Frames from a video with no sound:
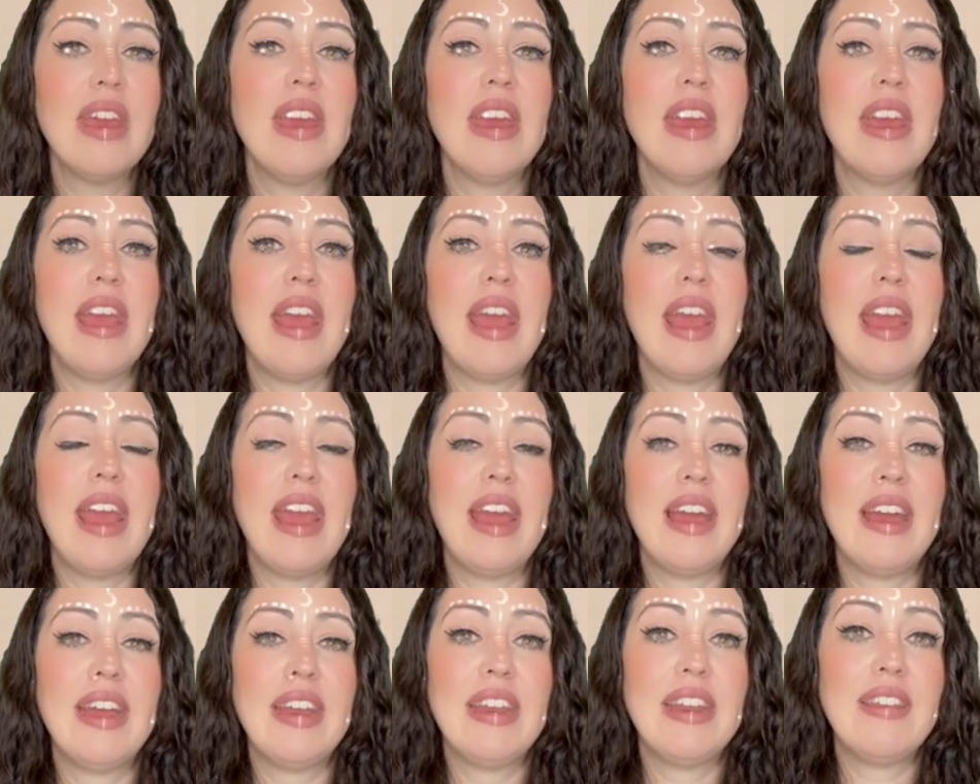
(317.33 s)

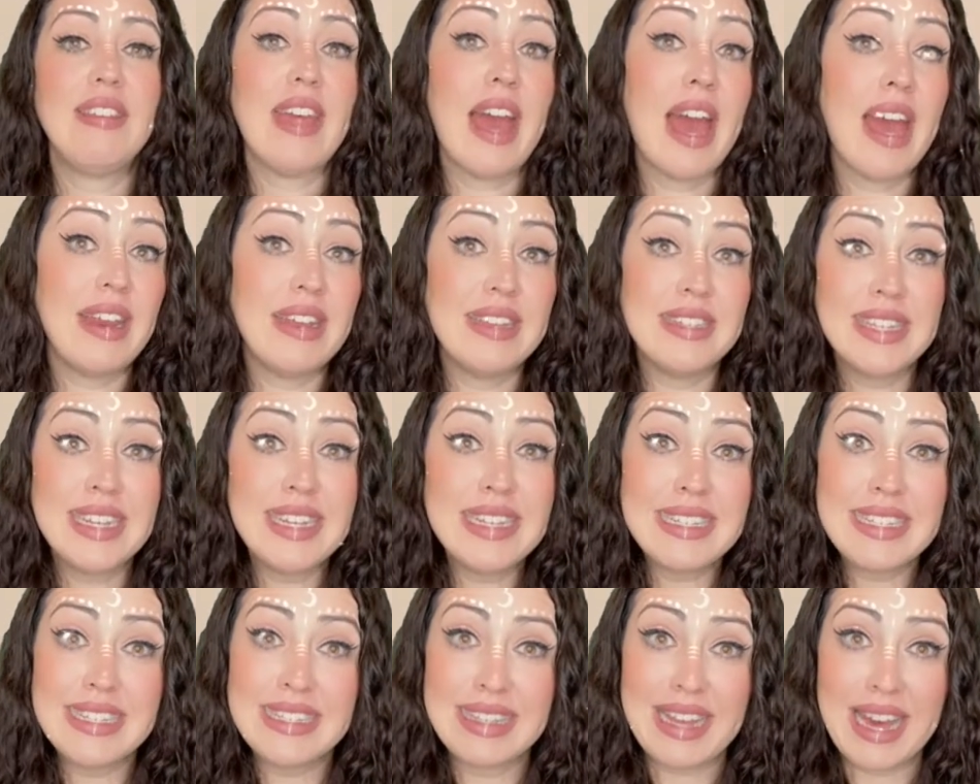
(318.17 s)
And that is
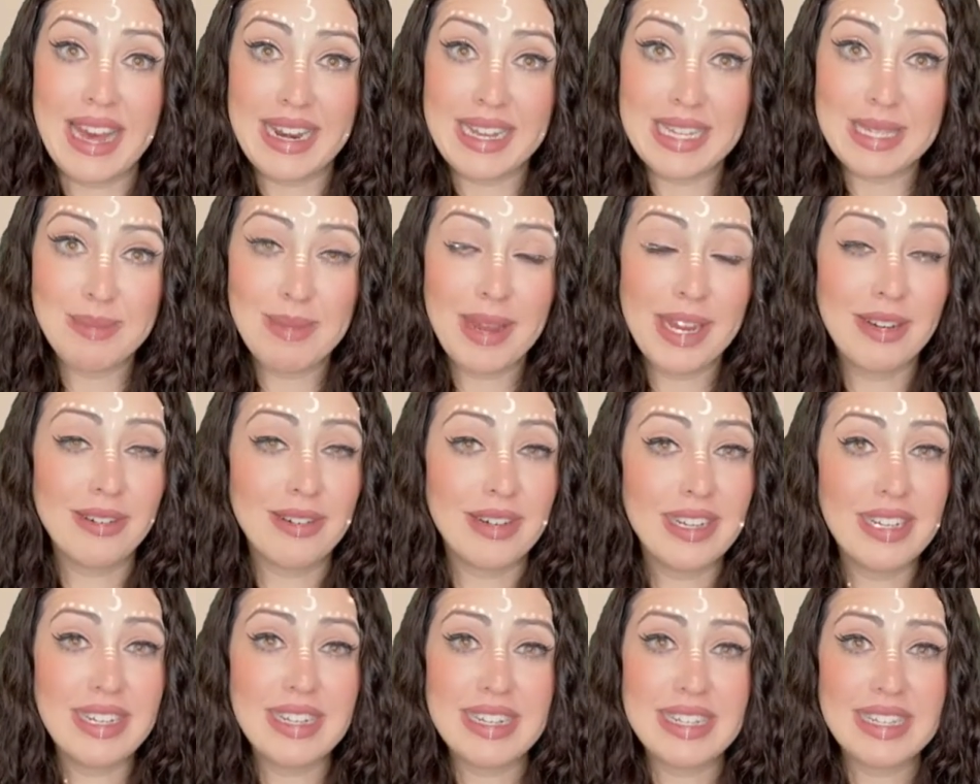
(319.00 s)
it. That is my
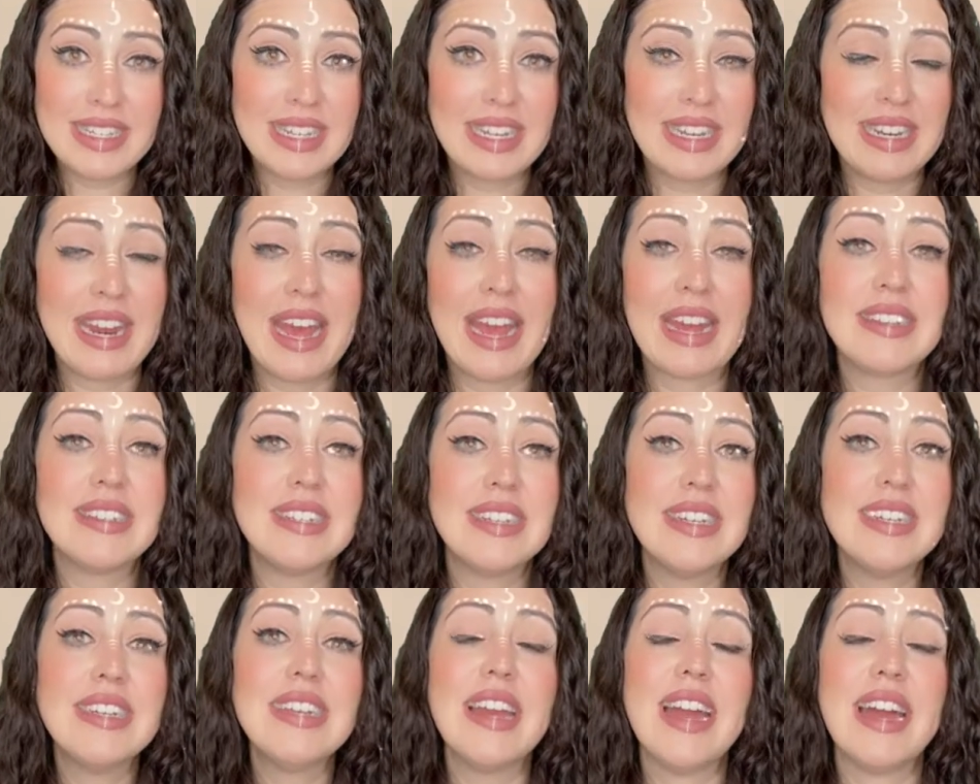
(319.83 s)
grid. It is
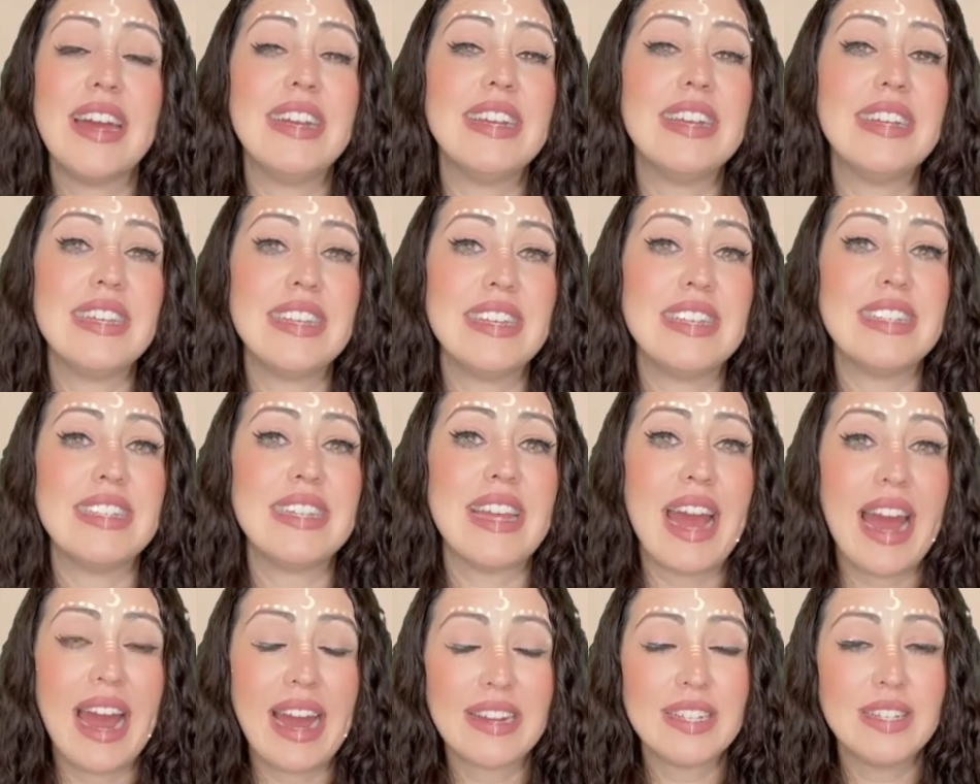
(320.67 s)
connected and it is
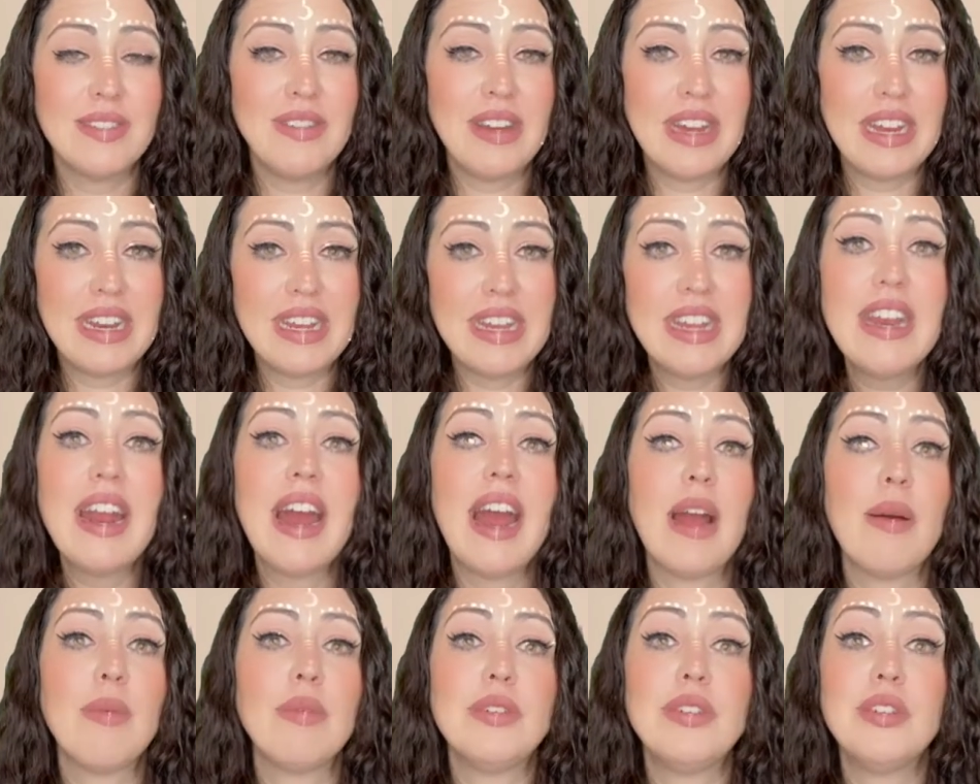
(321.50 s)
activated.
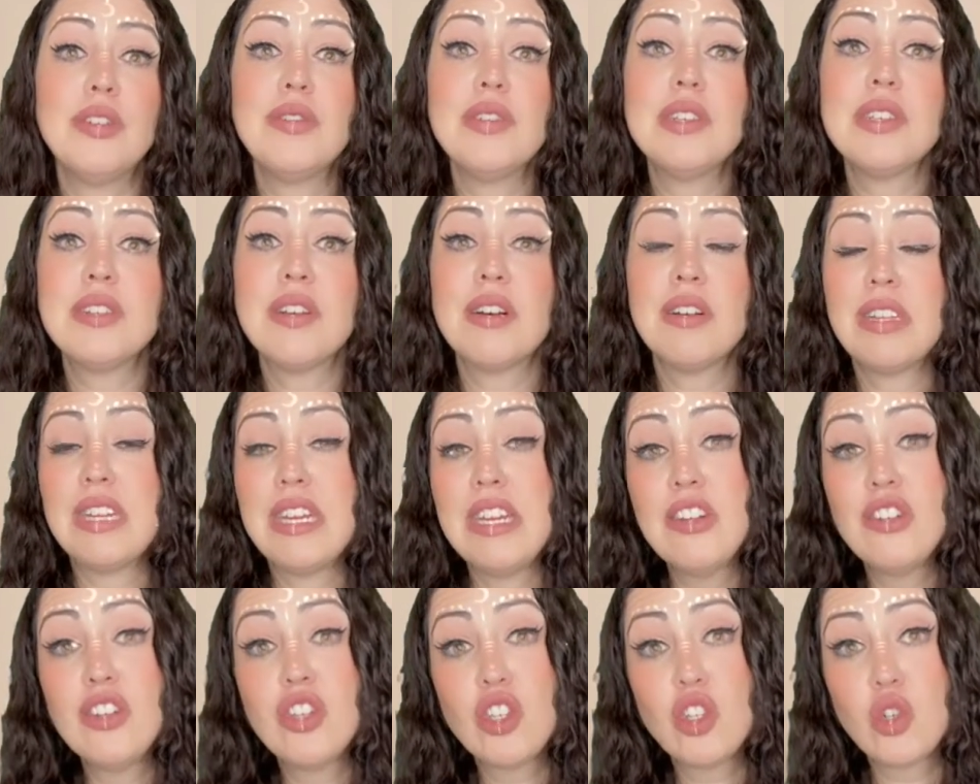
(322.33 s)
I will do this on
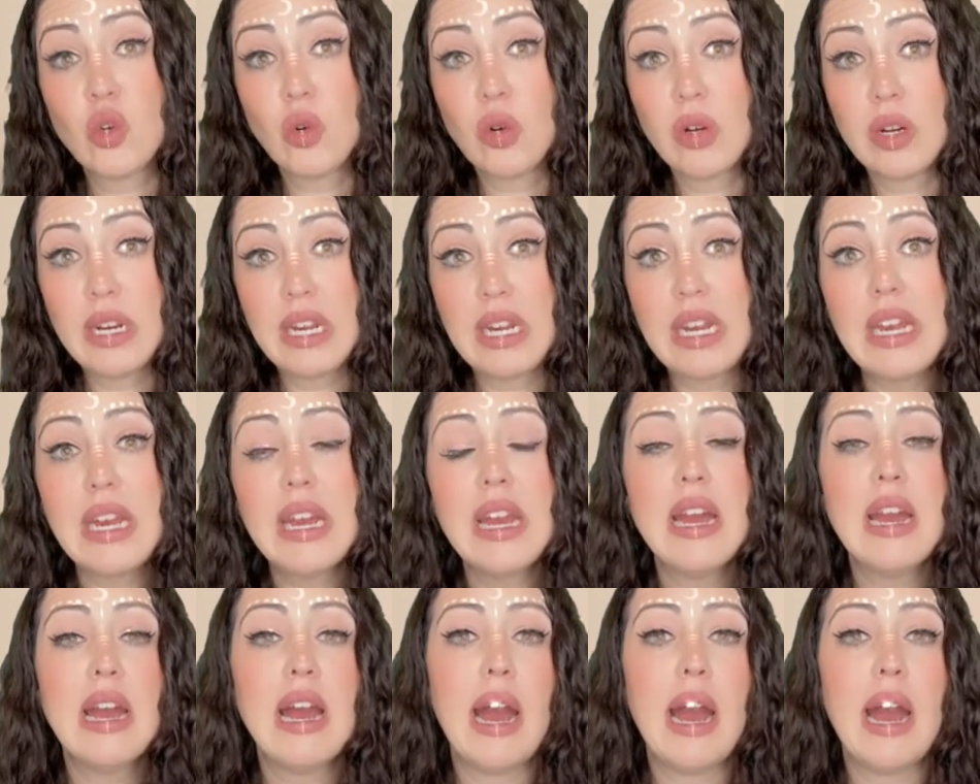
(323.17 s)
each story.